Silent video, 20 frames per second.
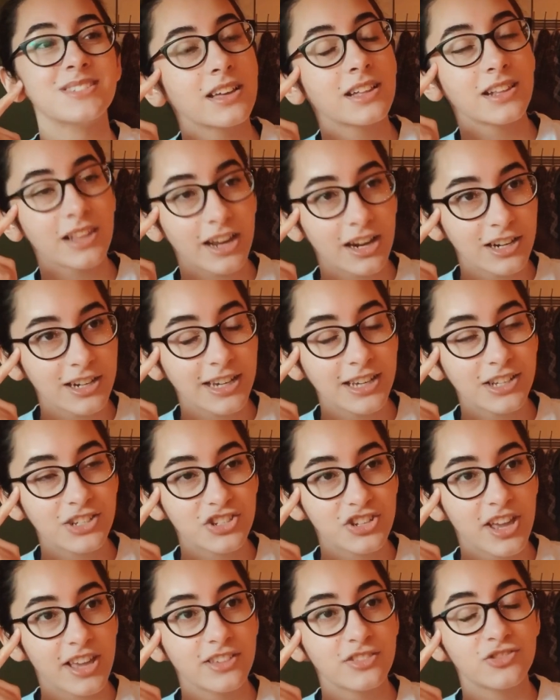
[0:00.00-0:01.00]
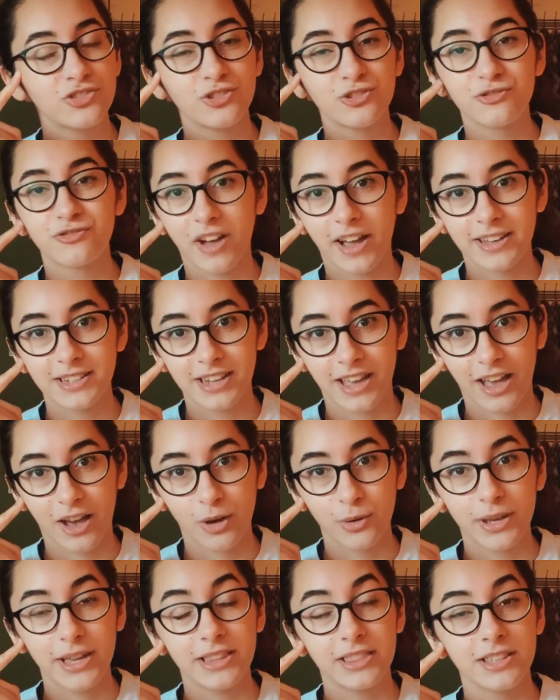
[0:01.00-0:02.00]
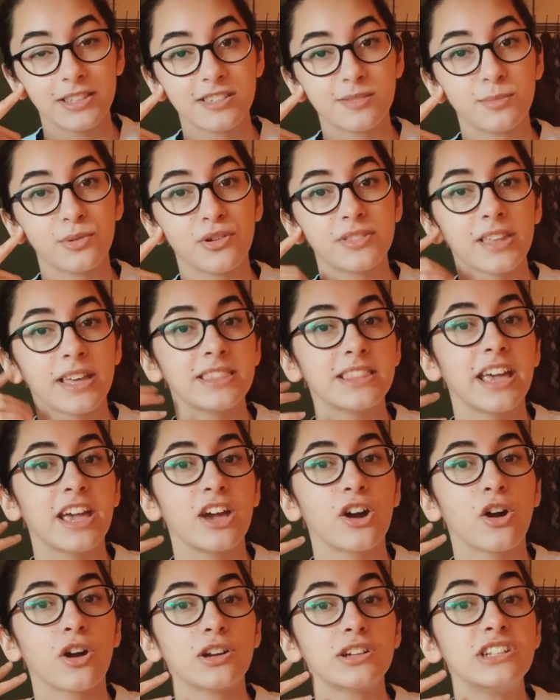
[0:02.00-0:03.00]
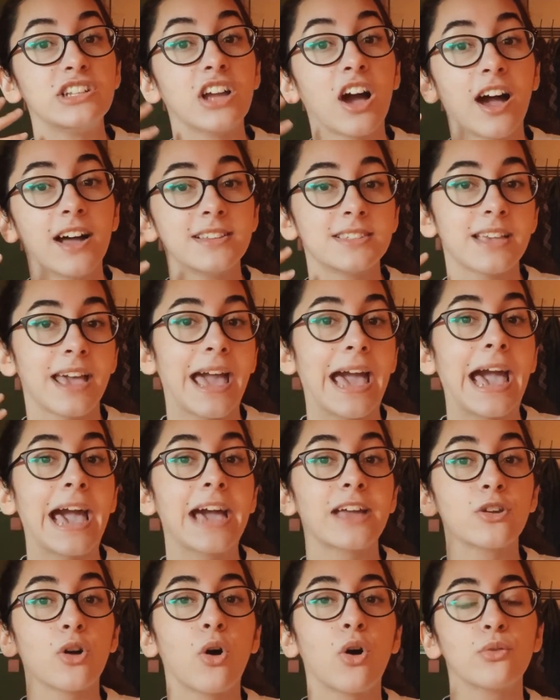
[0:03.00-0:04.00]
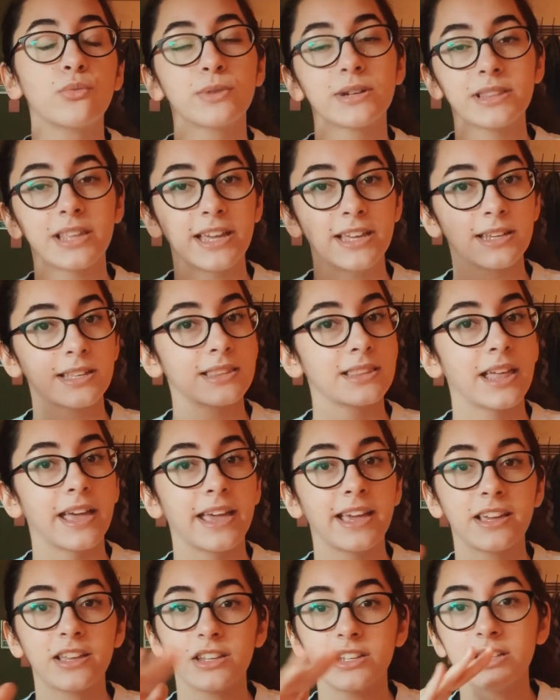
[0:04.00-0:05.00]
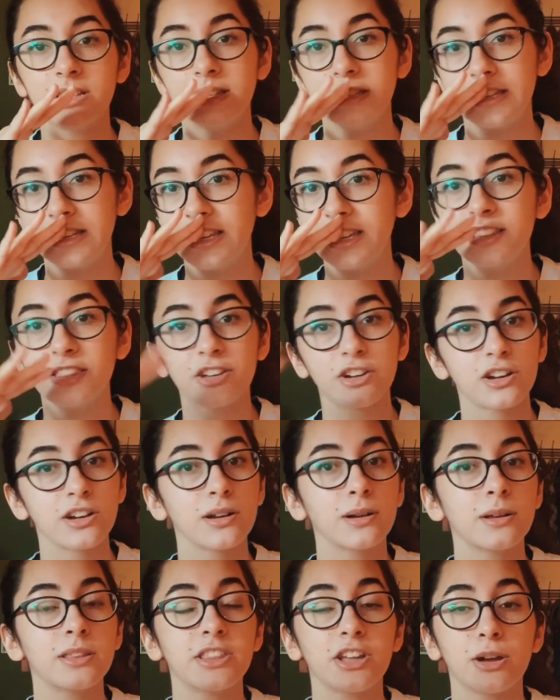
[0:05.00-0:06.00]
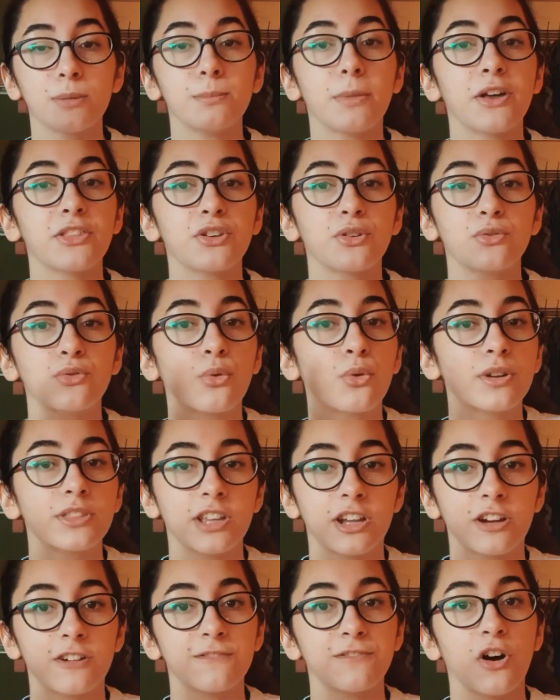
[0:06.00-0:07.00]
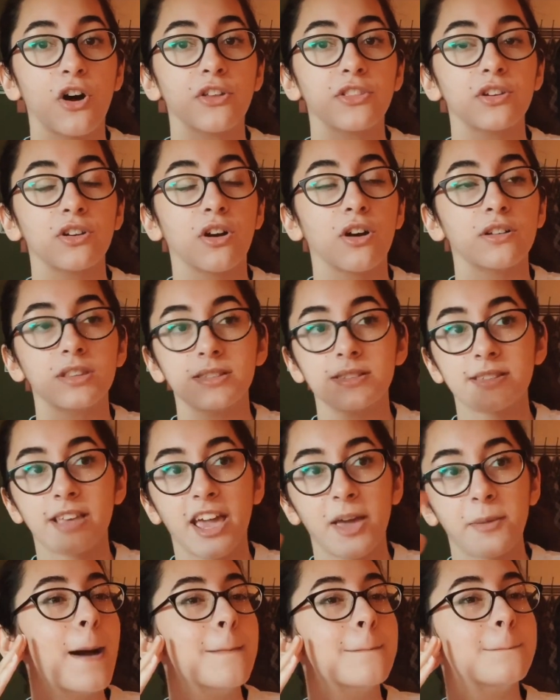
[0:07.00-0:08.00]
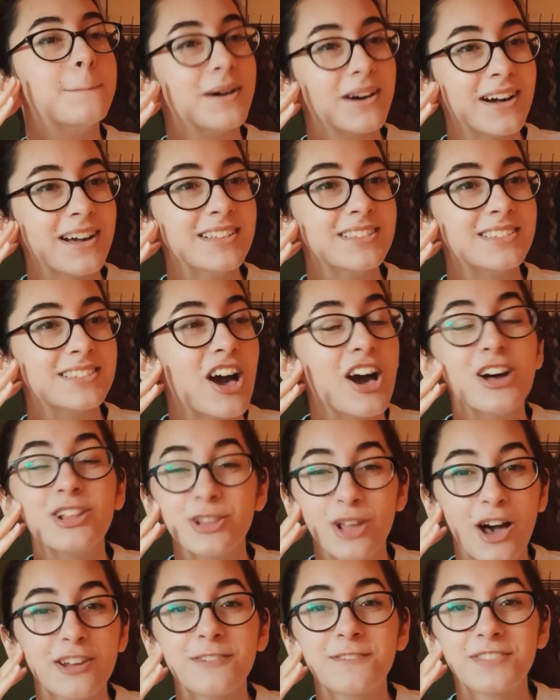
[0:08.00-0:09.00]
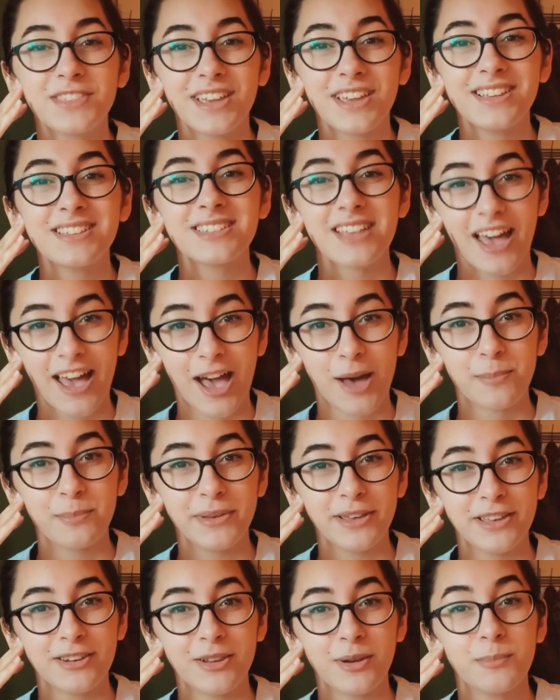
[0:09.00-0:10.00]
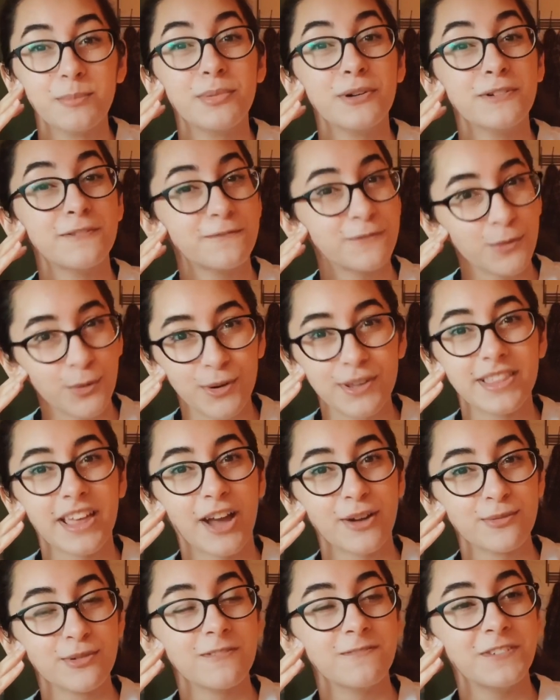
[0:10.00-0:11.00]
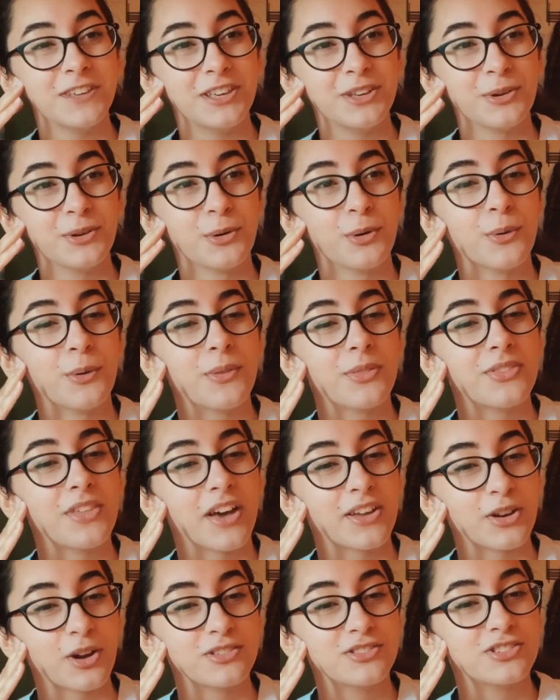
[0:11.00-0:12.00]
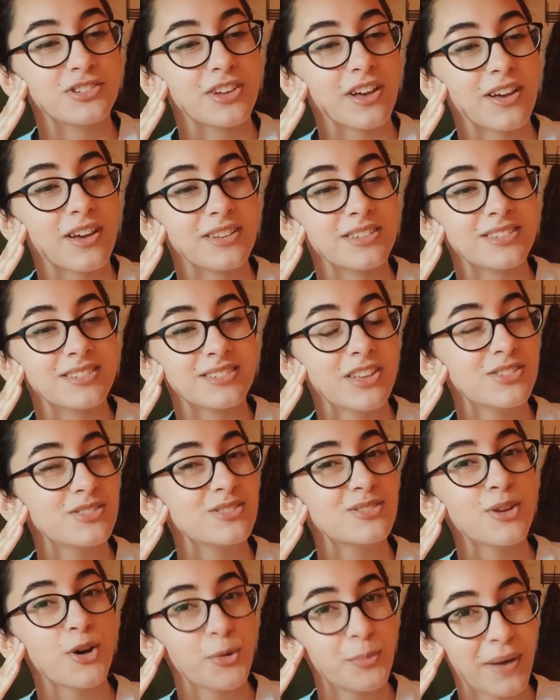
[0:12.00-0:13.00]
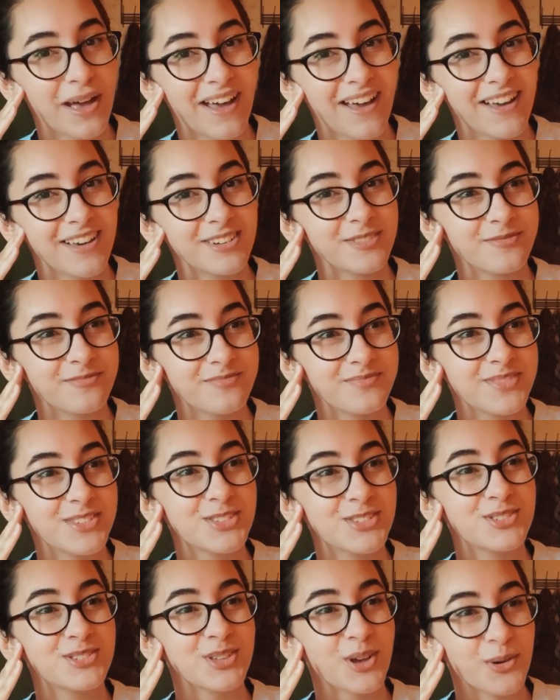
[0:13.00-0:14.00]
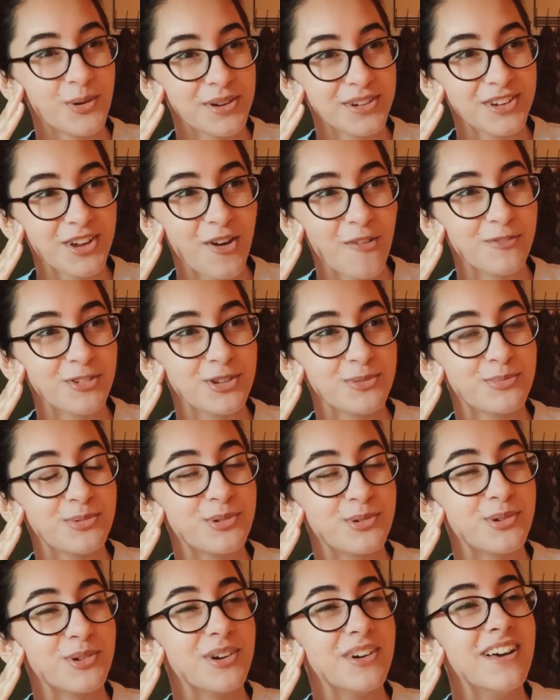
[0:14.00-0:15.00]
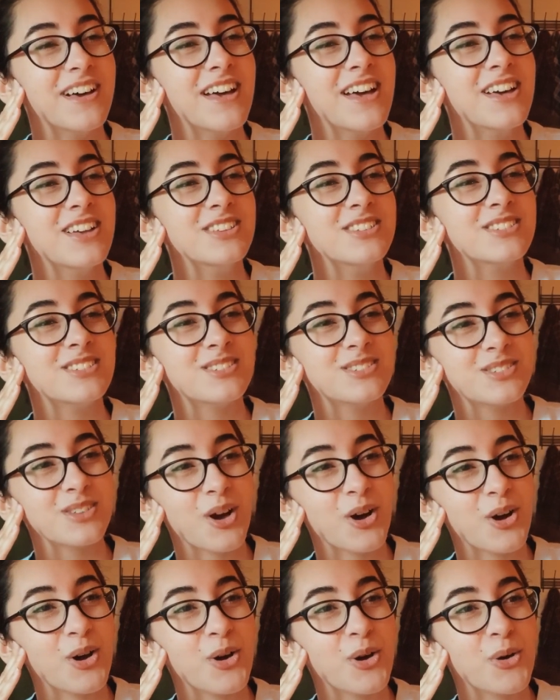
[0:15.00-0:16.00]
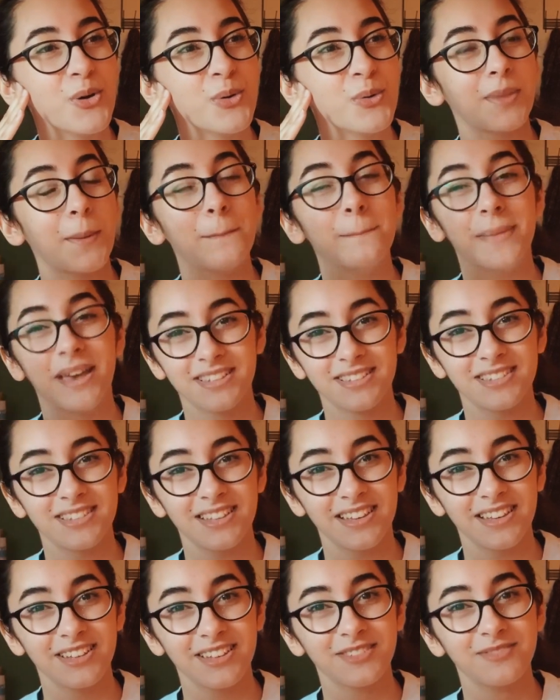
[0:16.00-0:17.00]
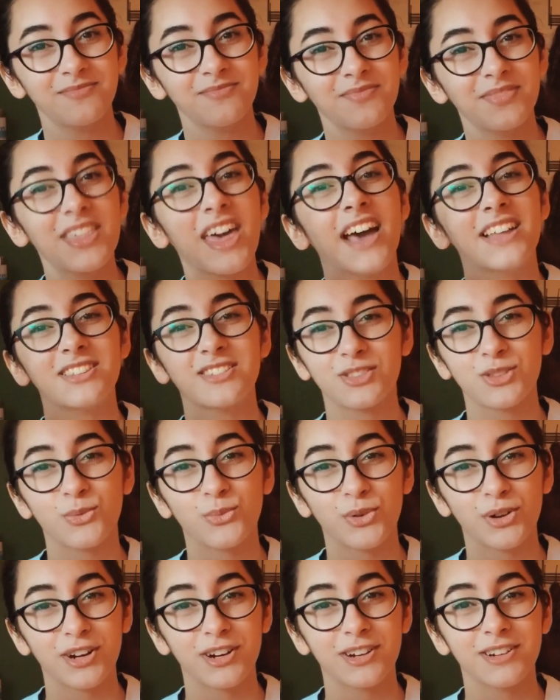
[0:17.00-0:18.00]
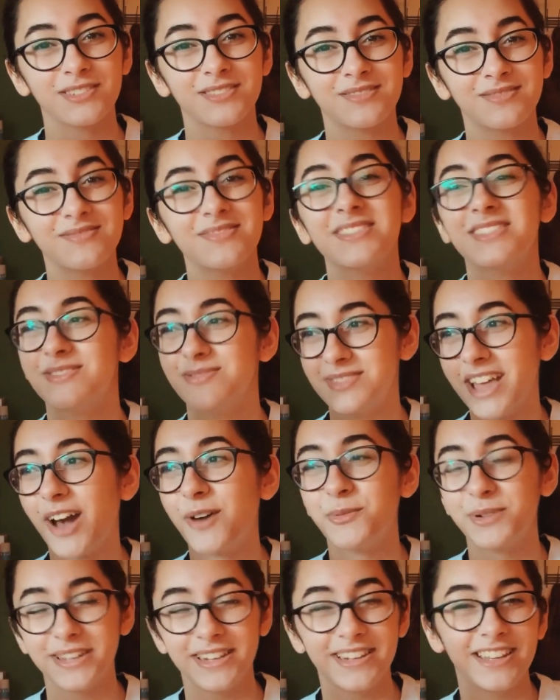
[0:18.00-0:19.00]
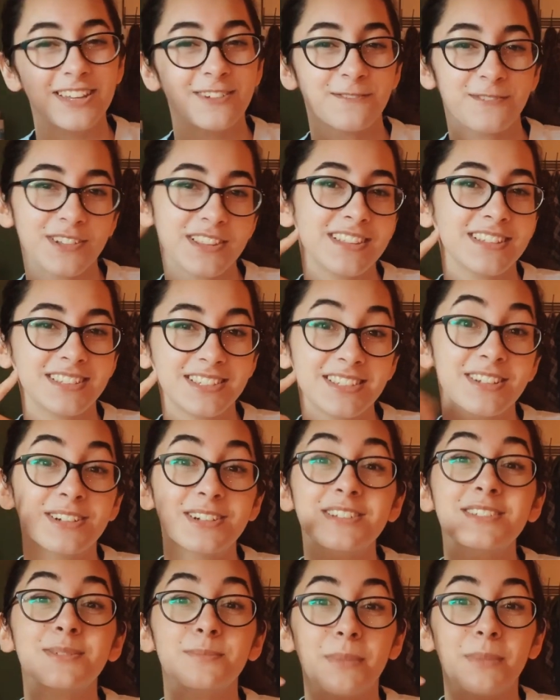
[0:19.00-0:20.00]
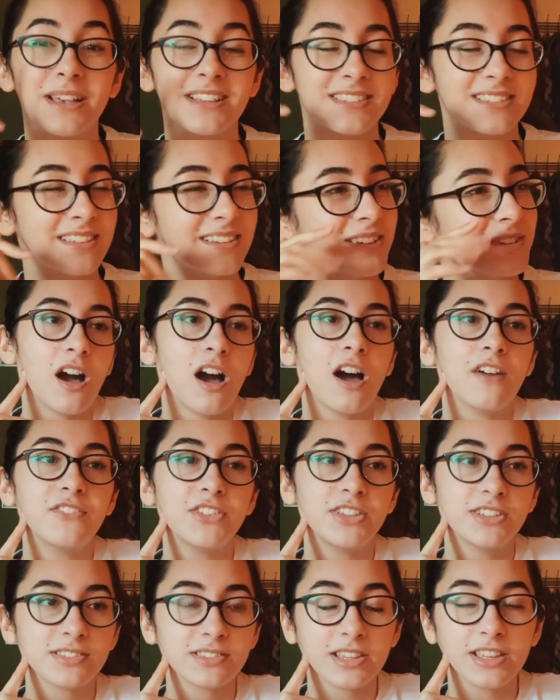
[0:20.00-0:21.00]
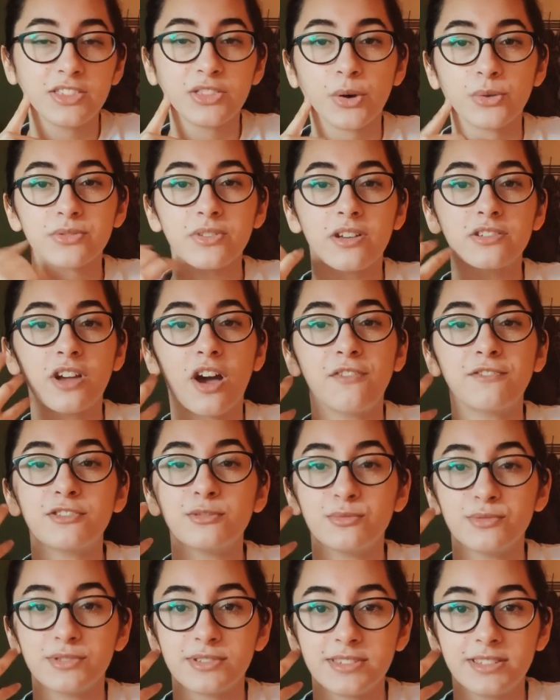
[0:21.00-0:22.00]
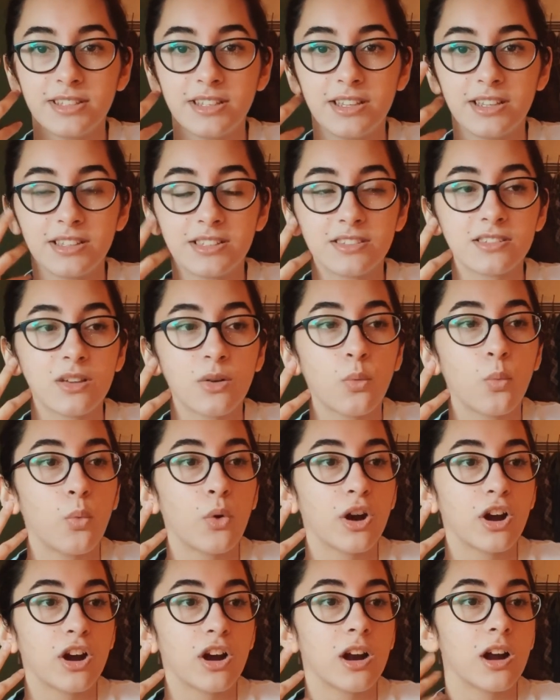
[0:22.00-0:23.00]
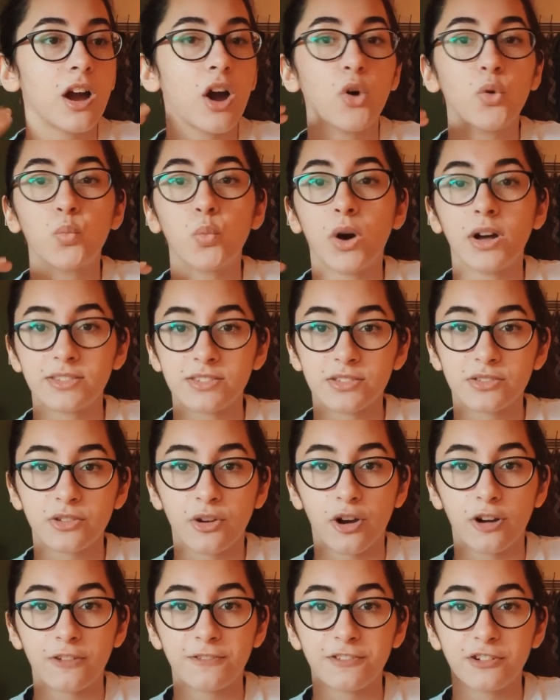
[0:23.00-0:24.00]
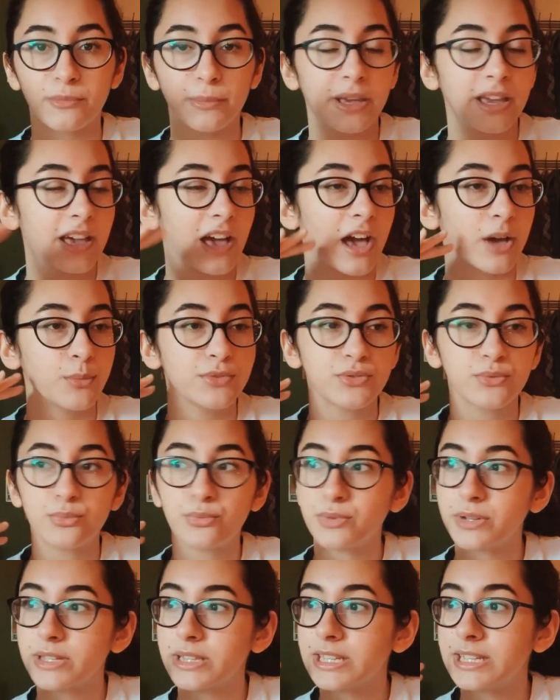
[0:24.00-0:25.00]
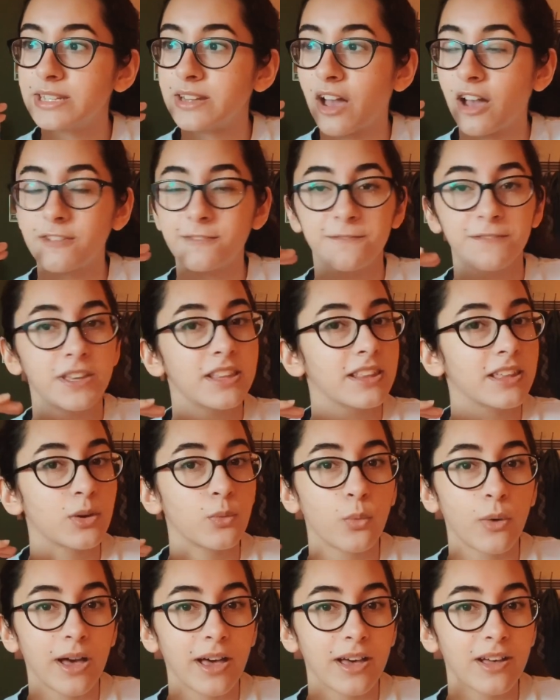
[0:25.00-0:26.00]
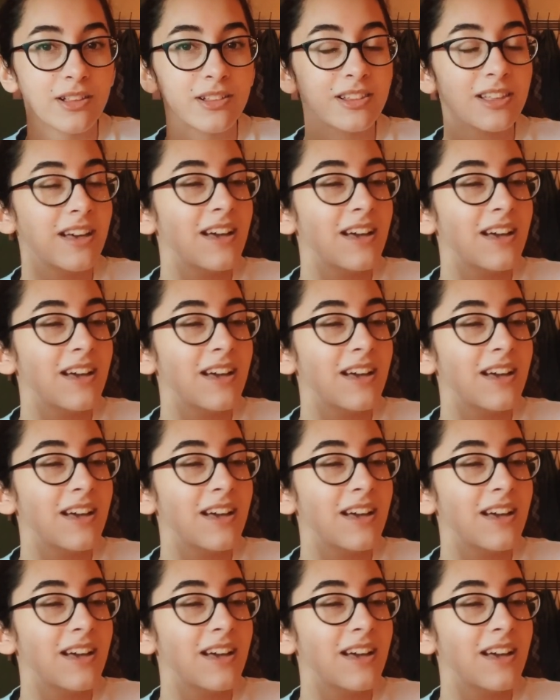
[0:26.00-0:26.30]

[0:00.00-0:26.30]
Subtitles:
Clary and Jace do find out in this book that they are not at all related. Like, neither their mother nor their father are the same, but a lot of things happen before that reveal that are just so bad, so uncomfortable, so messy. That's the word that we need for this series, messy. Obviously, those uncomfortable scenes were a 1 star for me. I was really not feeling well.